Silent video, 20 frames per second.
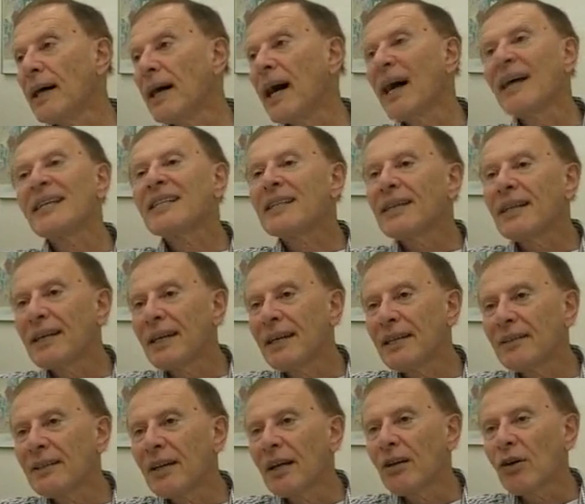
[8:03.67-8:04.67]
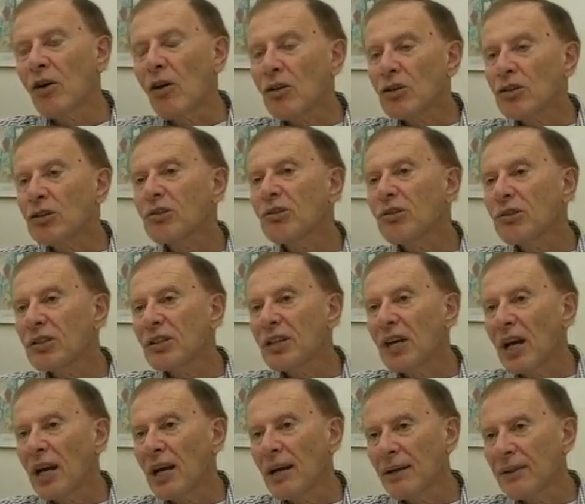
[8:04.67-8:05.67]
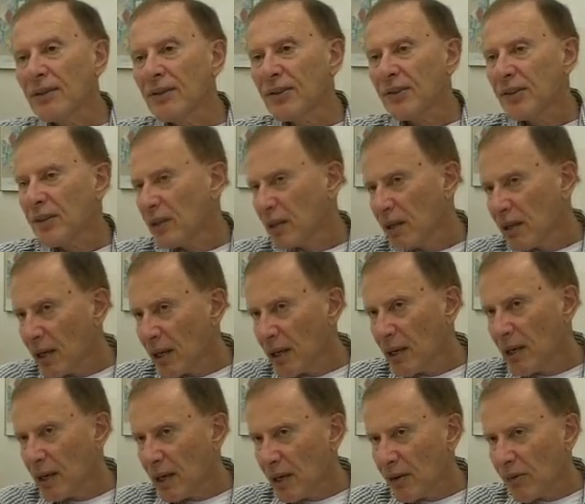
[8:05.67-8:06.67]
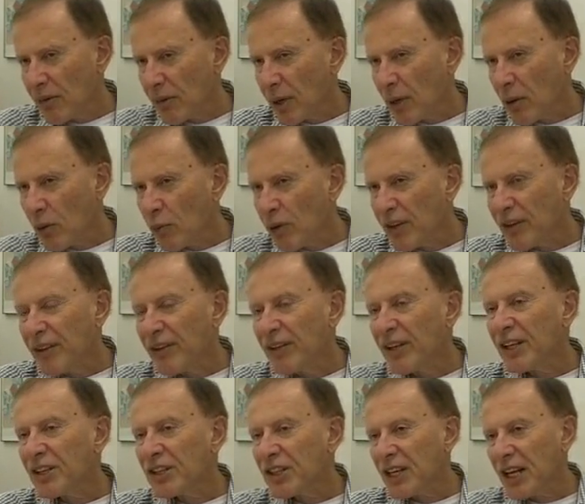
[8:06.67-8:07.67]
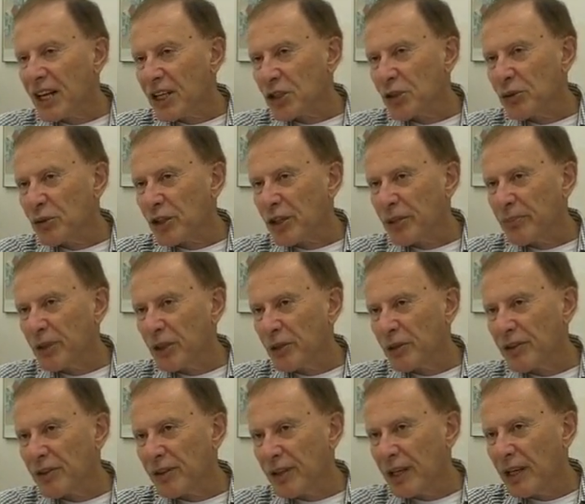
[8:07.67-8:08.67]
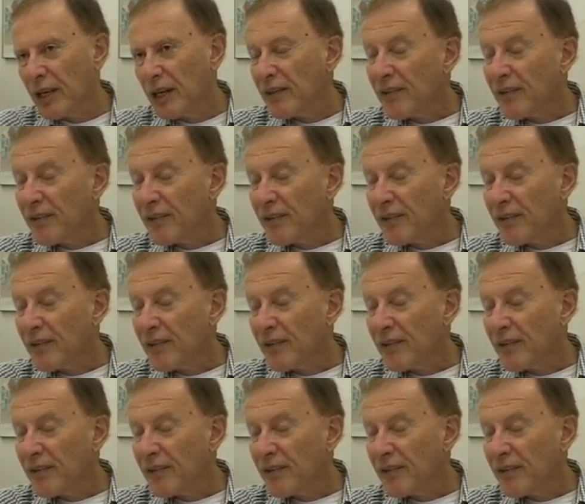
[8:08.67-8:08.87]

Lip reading: isolate and ostracize Israel within the international community.